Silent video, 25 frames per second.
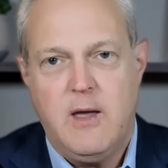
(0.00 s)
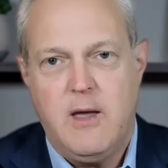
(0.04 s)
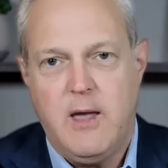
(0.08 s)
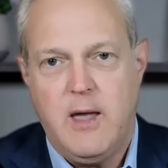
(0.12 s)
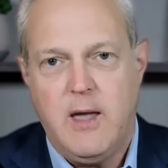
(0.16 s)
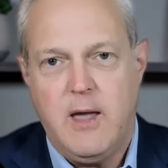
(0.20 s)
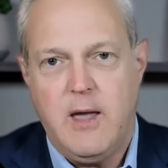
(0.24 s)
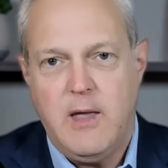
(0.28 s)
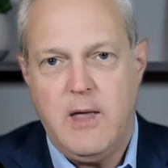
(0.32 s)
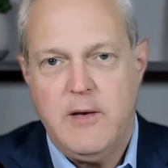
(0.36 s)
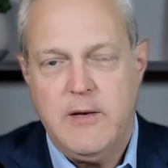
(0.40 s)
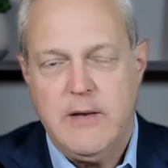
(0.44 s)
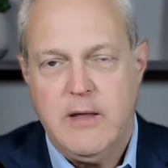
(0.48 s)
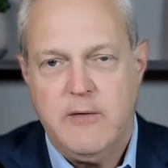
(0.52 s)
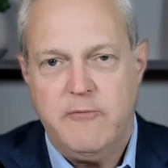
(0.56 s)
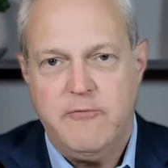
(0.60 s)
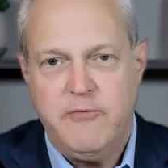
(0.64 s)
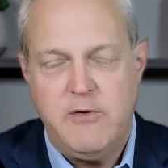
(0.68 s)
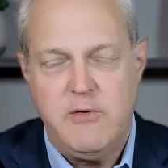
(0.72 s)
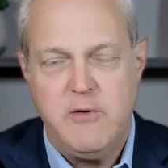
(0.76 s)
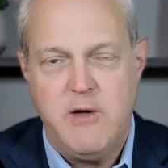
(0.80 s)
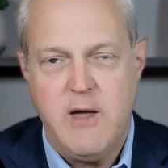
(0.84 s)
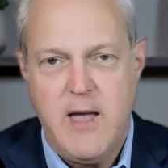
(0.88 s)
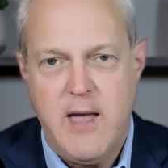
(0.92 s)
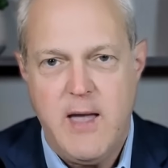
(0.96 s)
And if
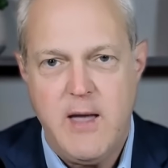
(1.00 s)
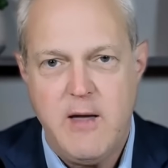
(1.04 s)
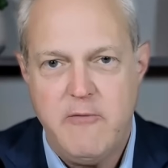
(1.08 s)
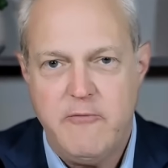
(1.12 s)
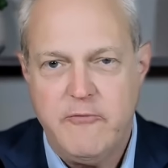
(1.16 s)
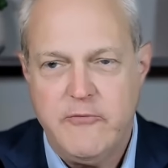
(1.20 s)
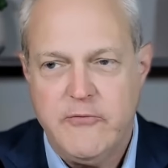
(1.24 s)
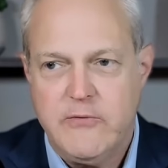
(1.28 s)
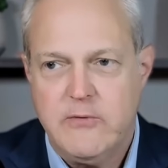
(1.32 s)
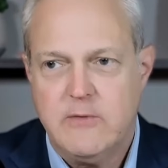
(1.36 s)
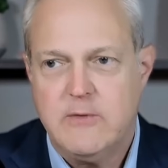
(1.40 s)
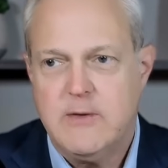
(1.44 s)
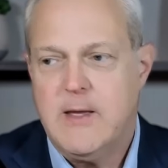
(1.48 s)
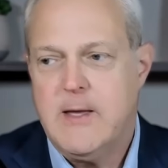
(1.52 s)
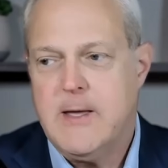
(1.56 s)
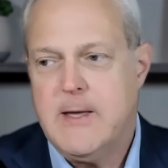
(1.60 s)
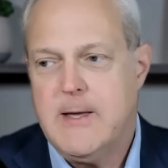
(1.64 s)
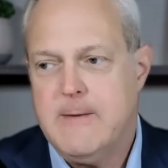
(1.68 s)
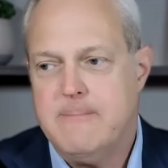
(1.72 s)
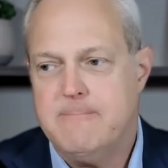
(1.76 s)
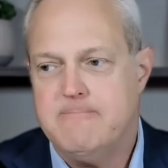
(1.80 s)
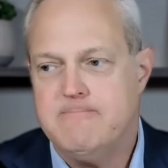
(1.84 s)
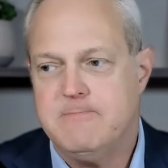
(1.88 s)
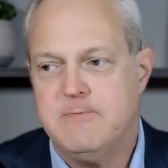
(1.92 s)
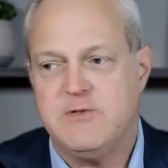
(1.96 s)
you have
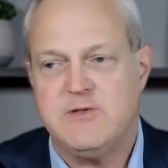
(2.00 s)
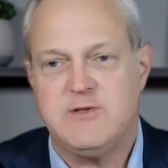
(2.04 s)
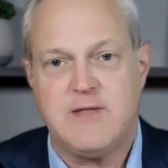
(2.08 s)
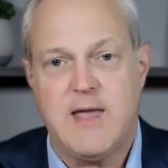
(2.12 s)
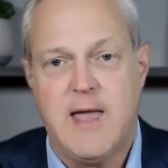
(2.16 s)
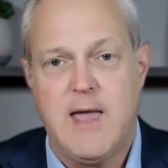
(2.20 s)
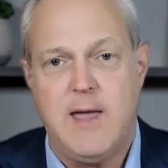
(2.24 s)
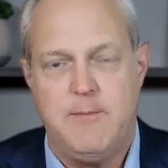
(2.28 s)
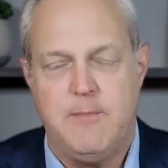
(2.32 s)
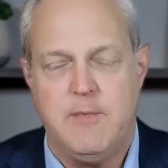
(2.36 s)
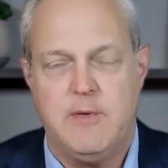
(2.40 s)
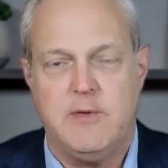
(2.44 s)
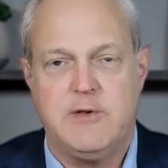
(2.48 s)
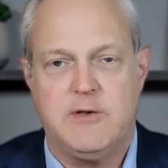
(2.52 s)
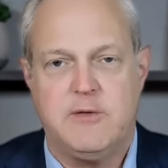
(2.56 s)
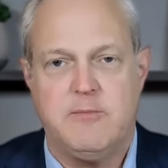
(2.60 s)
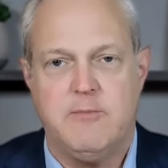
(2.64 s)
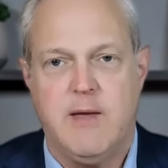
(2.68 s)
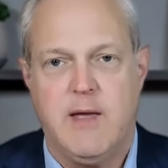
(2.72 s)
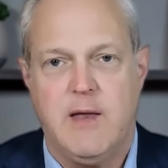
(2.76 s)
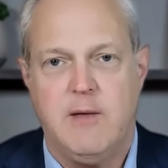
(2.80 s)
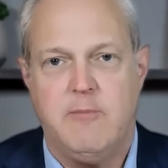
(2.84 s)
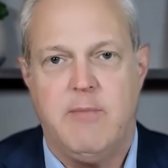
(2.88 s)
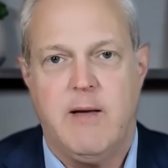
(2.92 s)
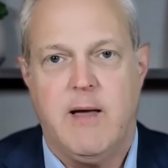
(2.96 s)
statements
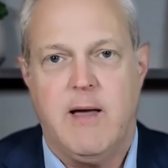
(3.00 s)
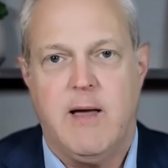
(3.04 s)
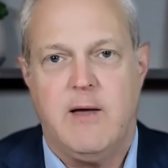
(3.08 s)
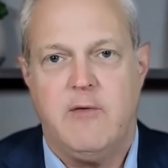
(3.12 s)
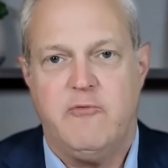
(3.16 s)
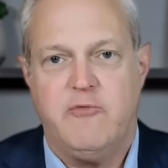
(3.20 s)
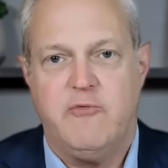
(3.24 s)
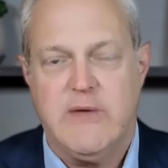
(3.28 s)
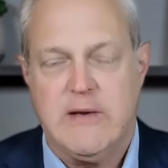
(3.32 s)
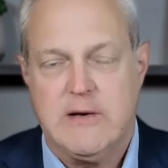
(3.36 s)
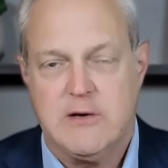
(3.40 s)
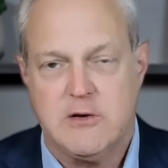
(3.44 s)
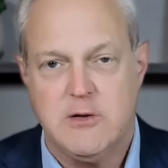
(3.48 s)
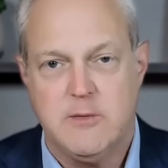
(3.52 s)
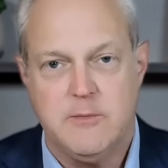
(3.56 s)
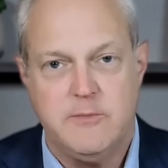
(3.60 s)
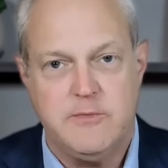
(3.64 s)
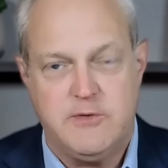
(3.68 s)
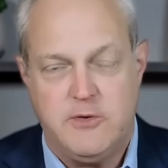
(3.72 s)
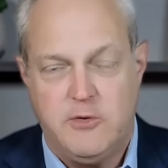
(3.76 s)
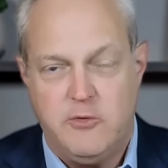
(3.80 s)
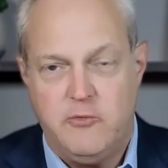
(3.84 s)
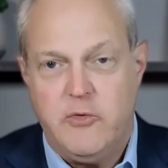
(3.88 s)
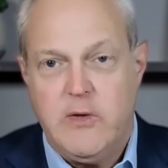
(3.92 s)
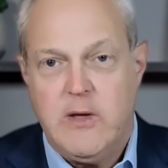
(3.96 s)
made by victims,
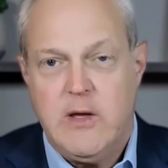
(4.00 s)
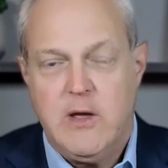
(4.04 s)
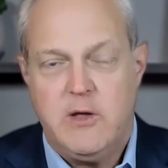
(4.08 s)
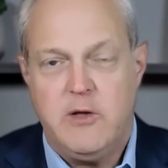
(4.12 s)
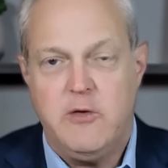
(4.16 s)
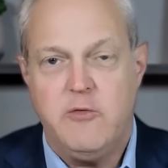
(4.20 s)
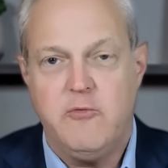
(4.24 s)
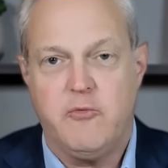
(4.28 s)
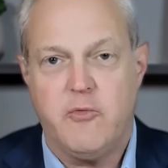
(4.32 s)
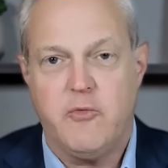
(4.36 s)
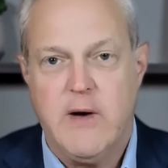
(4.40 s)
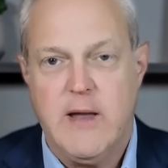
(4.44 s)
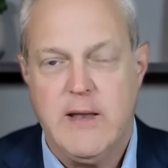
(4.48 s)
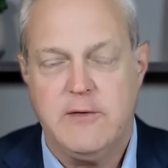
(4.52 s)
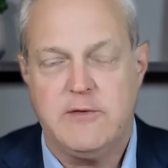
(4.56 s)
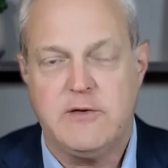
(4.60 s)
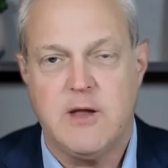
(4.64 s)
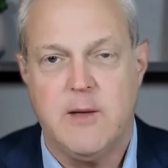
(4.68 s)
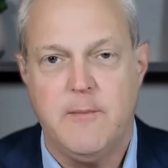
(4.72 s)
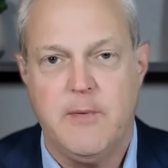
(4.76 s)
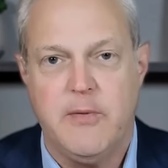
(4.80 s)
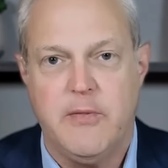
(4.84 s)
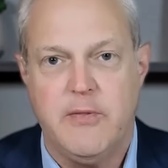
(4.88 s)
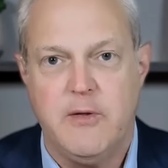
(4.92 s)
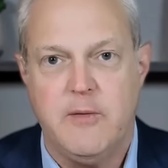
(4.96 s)
you've read
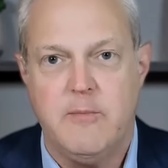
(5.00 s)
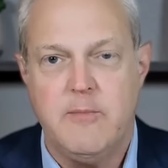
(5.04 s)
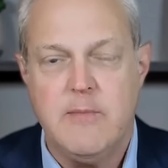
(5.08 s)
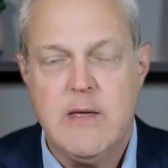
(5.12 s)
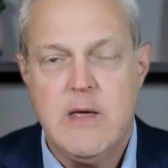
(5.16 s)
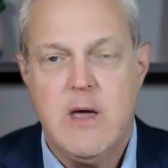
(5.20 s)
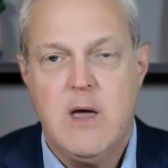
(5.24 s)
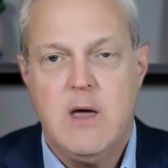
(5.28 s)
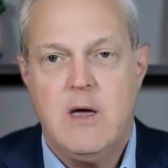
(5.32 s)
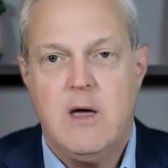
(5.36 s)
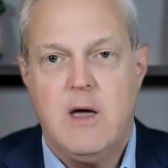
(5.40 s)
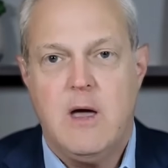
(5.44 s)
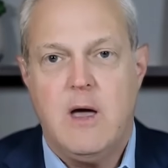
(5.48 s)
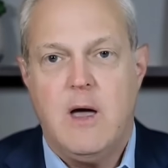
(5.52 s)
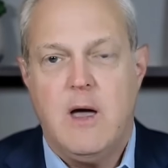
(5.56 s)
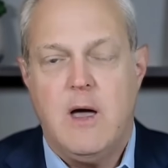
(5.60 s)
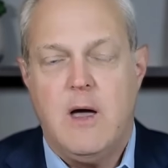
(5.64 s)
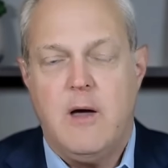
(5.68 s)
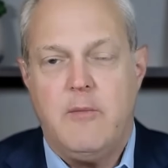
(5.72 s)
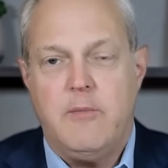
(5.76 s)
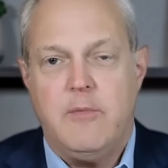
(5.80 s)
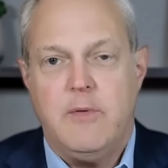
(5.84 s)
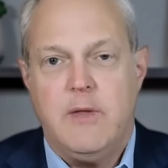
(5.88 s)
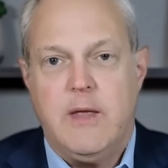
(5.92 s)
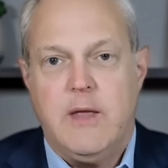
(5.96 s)
some of them
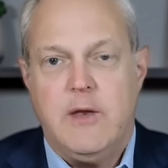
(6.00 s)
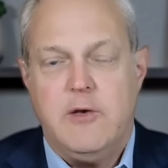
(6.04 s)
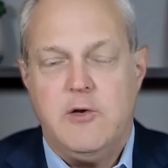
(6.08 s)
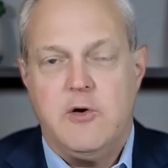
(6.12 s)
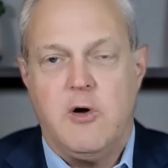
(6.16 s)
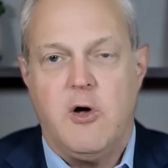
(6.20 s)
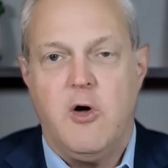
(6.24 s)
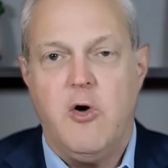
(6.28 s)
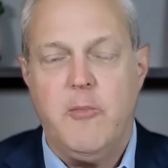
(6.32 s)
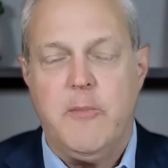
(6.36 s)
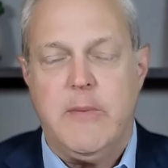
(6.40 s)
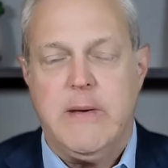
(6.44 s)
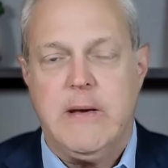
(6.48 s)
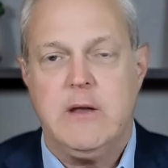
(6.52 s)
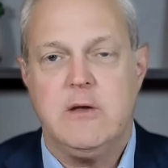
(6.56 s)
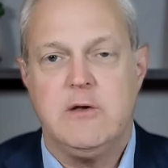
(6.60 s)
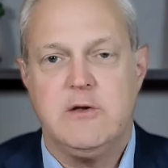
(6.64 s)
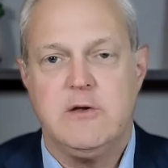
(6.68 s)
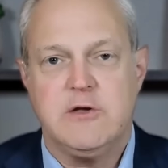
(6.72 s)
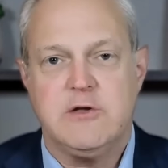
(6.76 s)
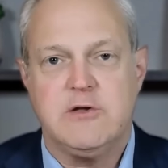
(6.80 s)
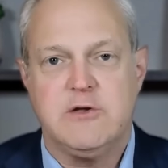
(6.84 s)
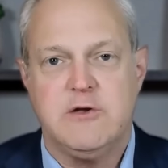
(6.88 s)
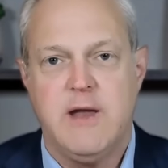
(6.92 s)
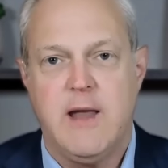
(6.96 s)
in your opening
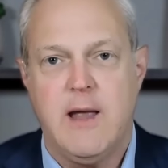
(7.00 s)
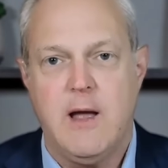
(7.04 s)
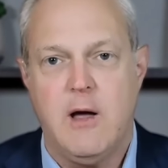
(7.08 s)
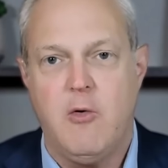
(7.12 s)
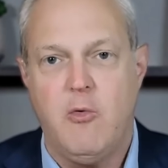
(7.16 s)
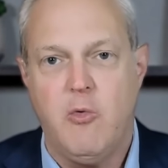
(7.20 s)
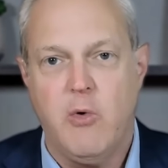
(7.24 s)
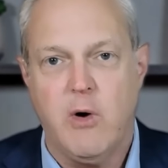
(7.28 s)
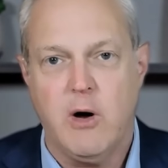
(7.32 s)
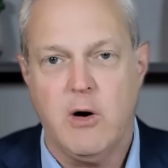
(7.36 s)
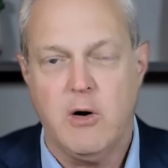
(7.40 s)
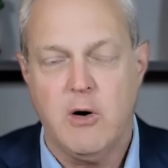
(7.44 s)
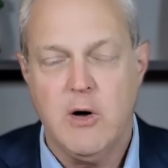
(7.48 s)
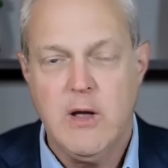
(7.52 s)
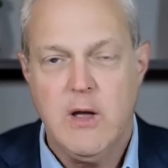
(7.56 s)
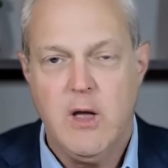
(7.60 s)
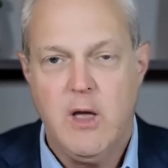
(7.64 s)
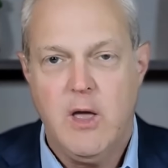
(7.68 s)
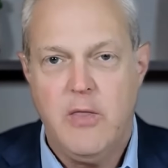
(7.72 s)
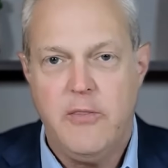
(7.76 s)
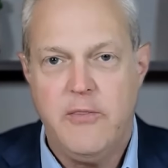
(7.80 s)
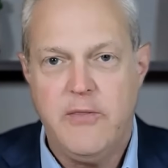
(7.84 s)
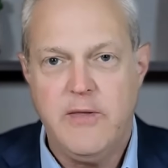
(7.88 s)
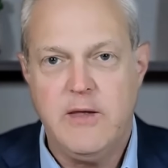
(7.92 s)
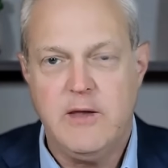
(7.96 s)
just now, where
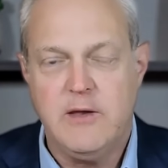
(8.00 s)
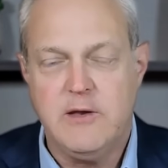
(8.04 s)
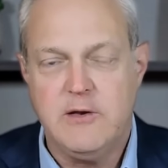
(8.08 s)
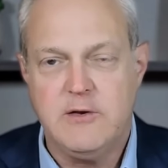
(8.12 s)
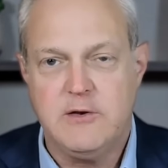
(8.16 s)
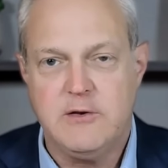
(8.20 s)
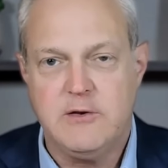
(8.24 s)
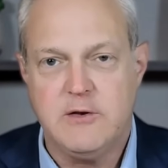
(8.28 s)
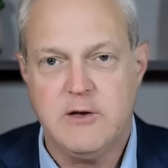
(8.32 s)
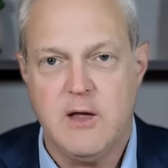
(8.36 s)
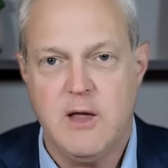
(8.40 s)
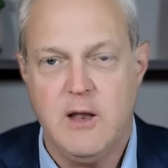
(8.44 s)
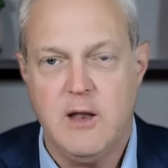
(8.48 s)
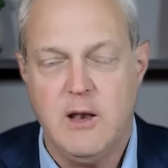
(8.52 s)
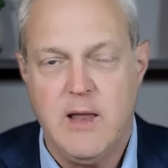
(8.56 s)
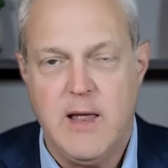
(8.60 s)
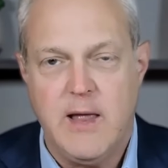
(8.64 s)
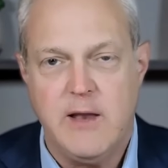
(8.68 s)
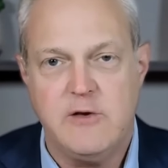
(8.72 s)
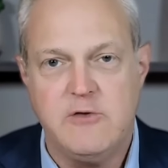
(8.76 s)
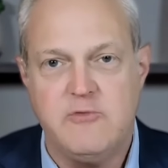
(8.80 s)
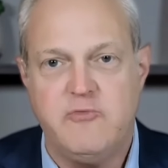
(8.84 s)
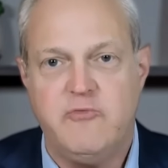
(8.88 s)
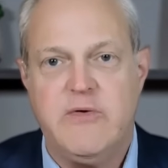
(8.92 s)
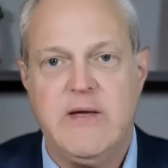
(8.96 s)
these
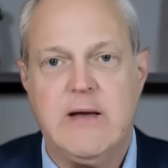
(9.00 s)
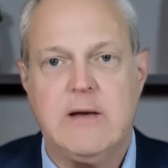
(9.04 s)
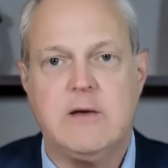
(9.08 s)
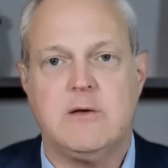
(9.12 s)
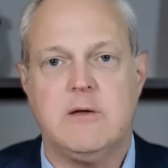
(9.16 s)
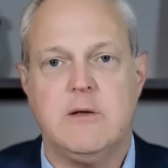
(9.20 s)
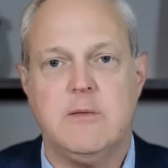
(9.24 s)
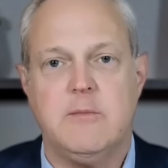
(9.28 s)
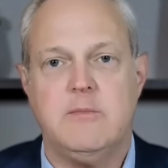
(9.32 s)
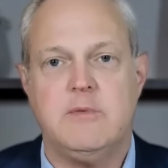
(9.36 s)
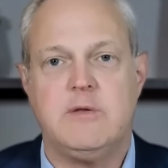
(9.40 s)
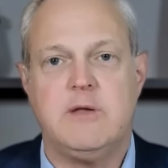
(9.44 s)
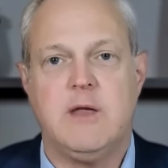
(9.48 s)
alleged victims